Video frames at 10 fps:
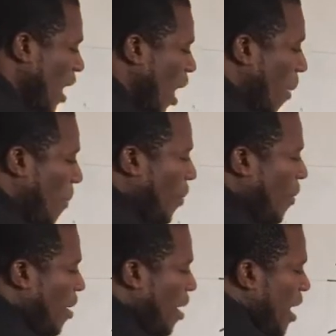up.
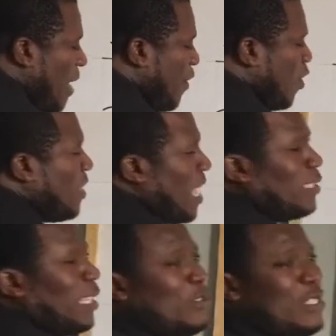If you know the
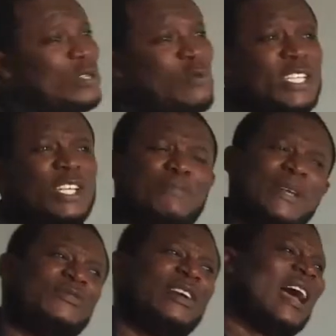answer to this question,
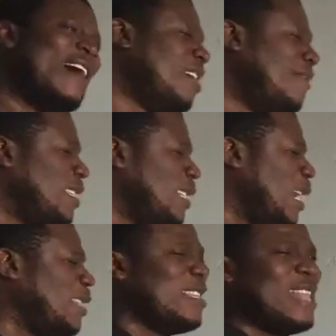please raise. I've never seen
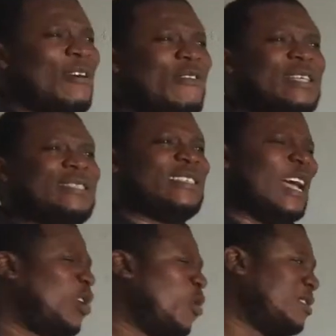anything that raises
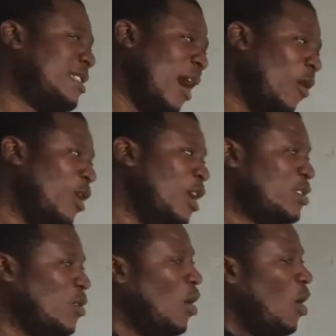and goes down.
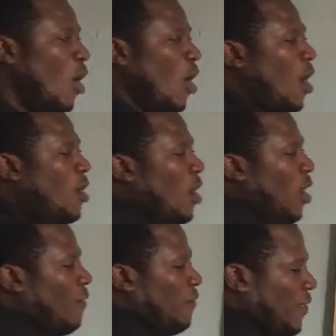So all
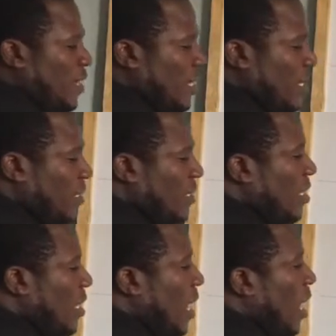of these
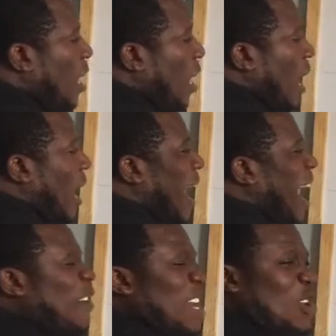
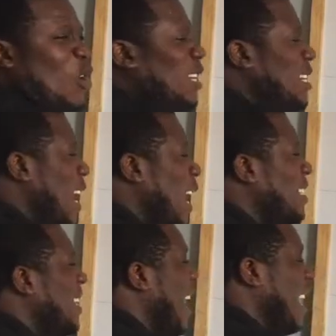are
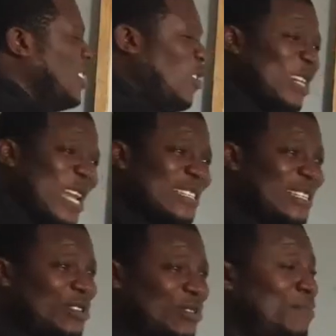redundant and
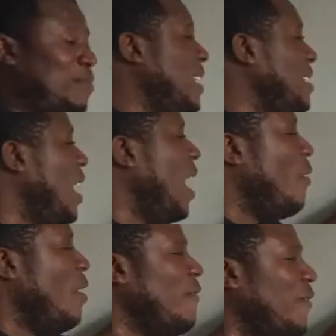unnecessary. Please
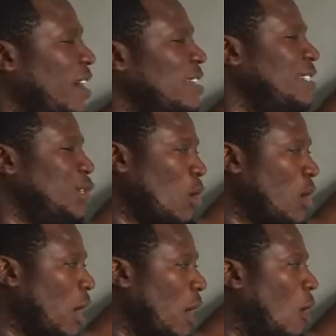reverse your
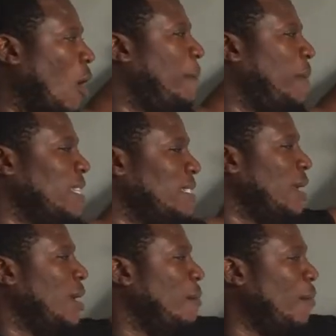car, or please
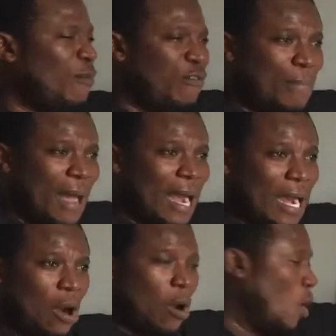move
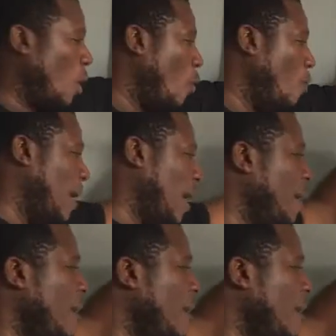back or go back.